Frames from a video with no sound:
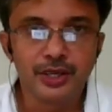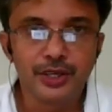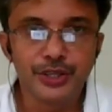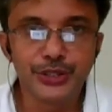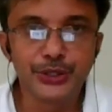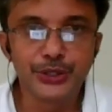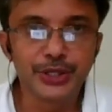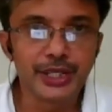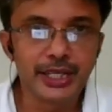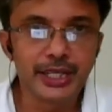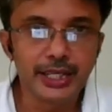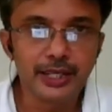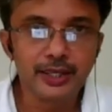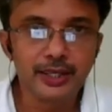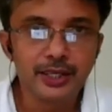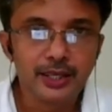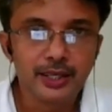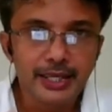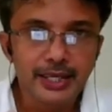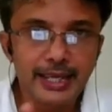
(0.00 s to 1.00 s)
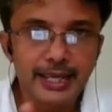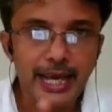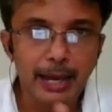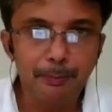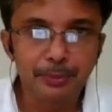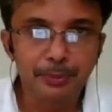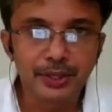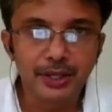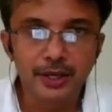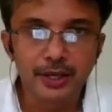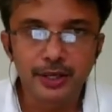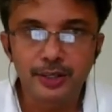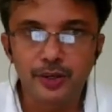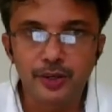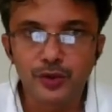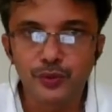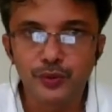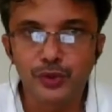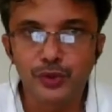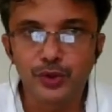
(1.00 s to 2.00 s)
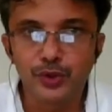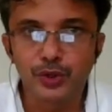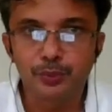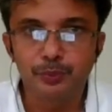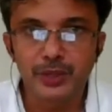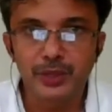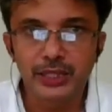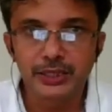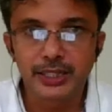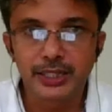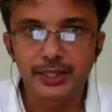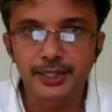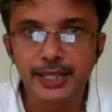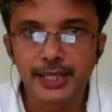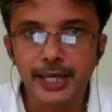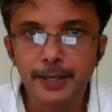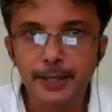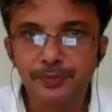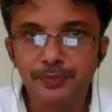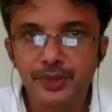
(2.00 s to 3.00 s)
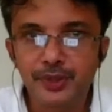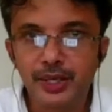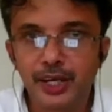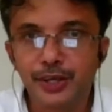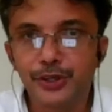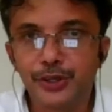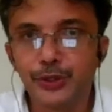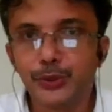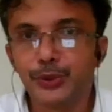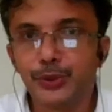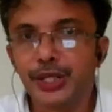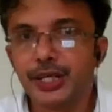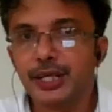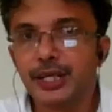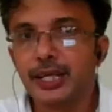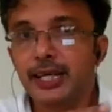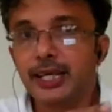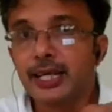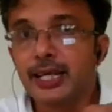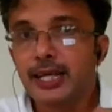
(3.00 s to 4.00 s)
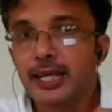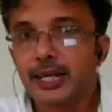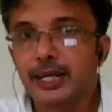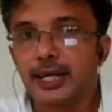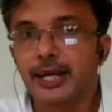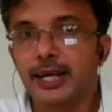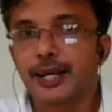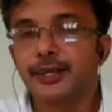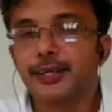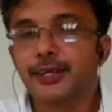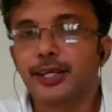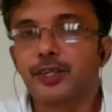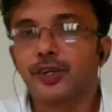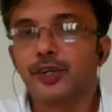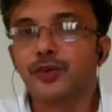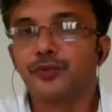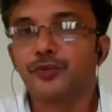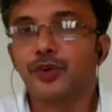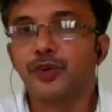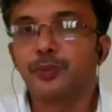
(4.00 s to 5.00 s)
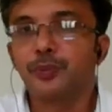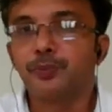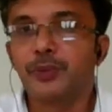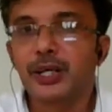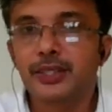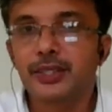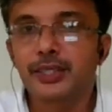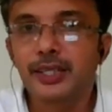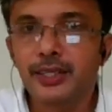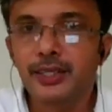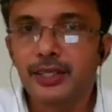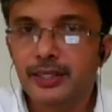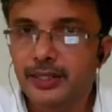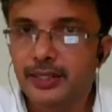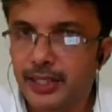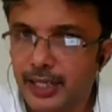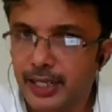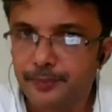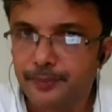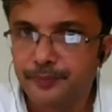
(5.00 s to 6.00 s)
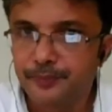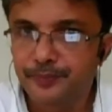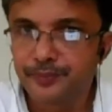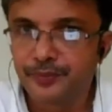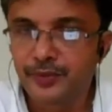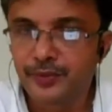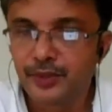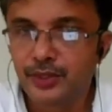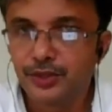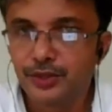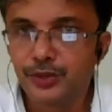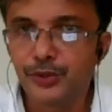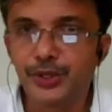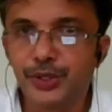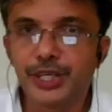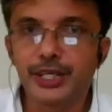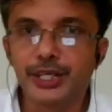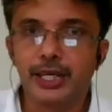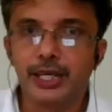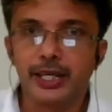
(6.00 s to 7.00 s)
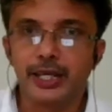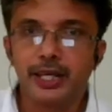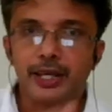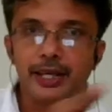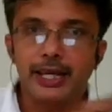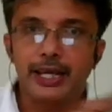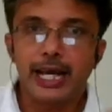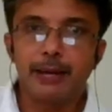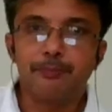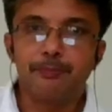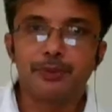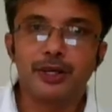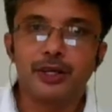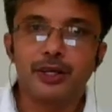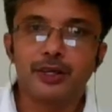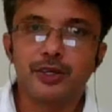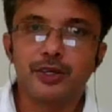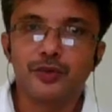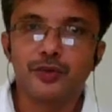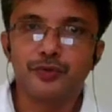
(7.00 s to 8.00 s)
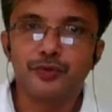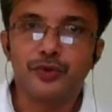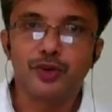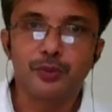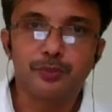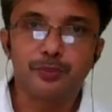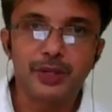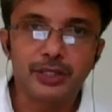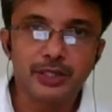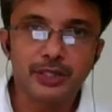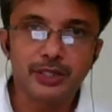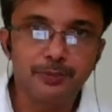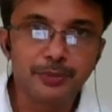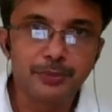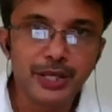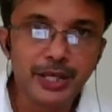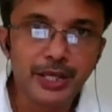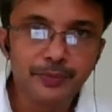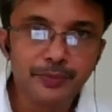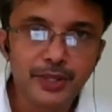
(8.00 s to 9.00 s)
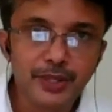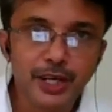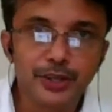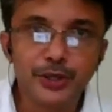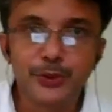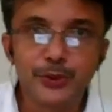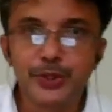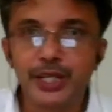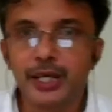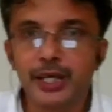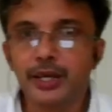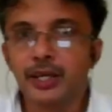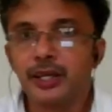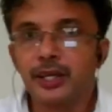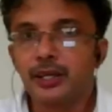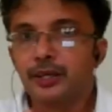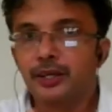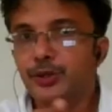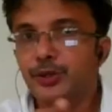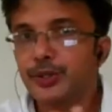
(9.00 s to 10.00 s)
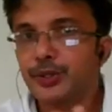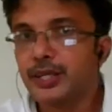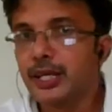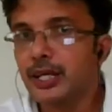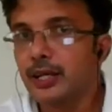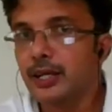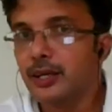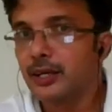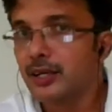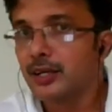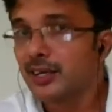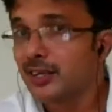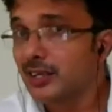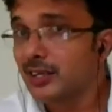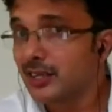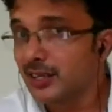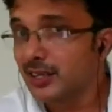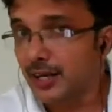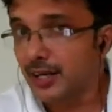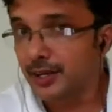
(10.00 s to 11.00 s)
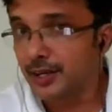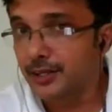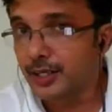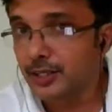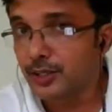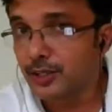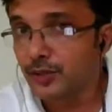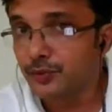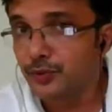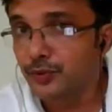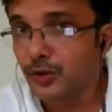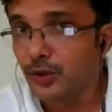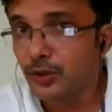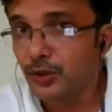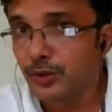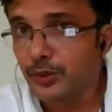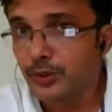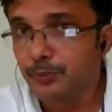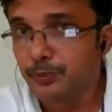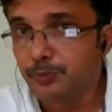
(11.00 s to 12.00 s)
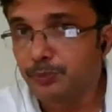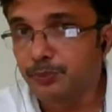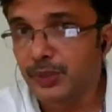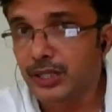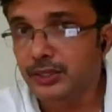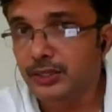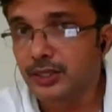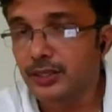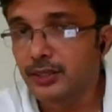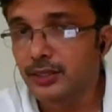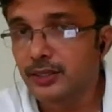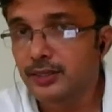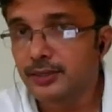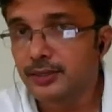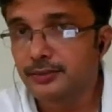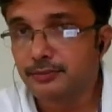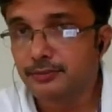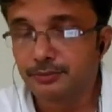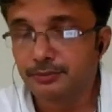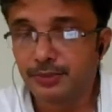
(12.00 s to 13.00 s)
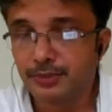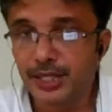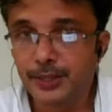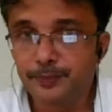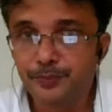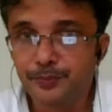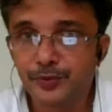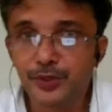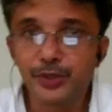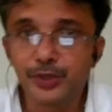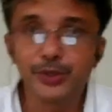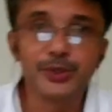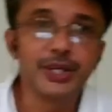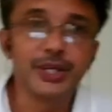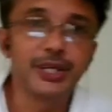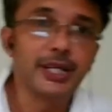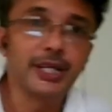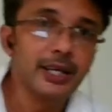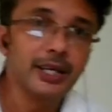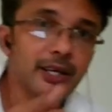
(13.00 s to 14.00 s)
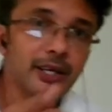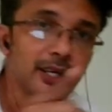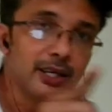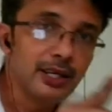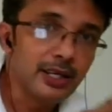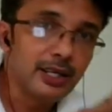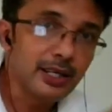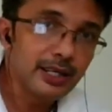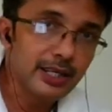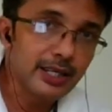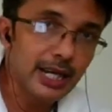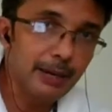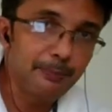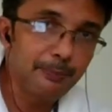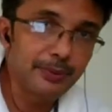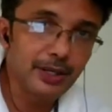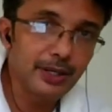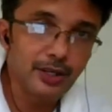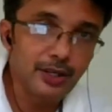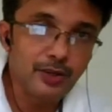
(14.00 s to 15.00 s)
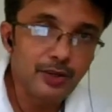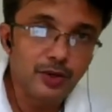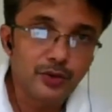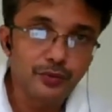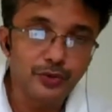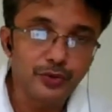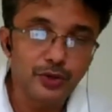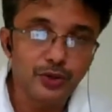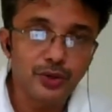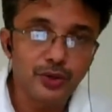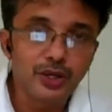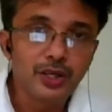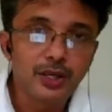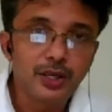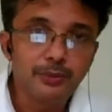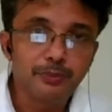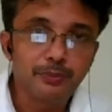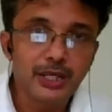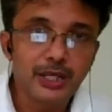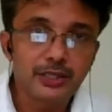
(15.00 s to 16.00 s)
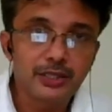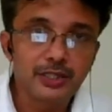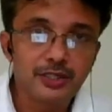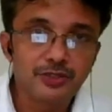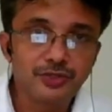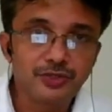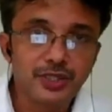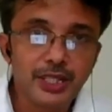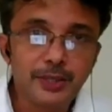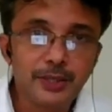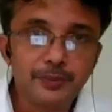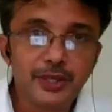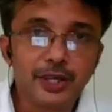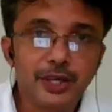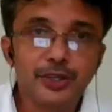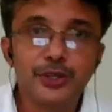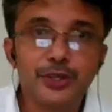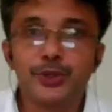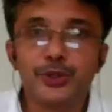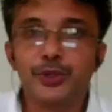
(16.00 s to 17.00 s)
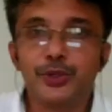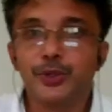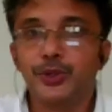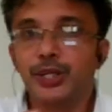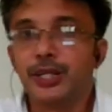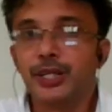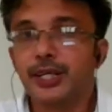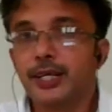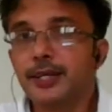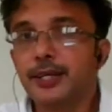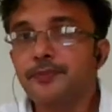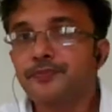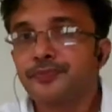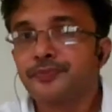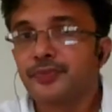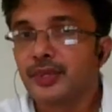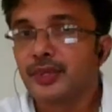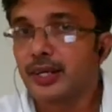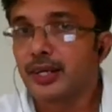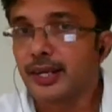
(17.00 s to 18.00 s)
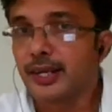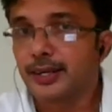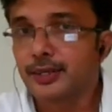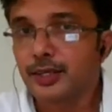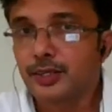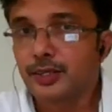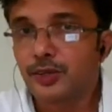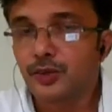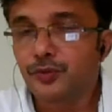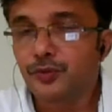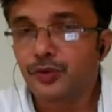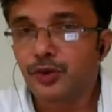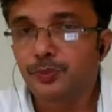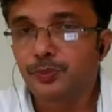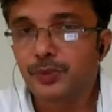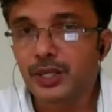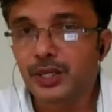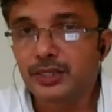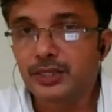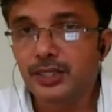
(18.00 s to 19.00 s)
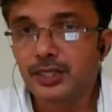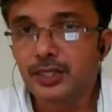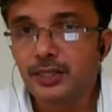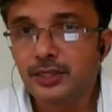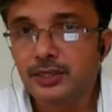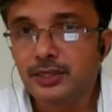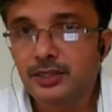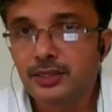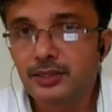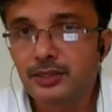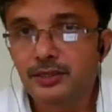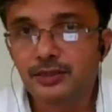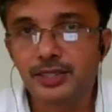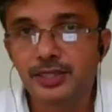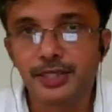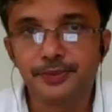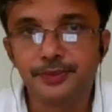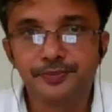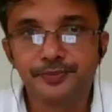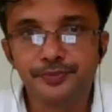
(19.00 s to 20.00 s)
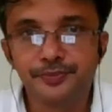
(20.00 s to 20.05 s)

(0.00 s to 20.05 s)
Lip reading: You need a capital account for partner A and you need a current account for partner A. You need a capital account for partner B and you need a current account for partner B. You need a capital account for partner C and you need a current account for partner C.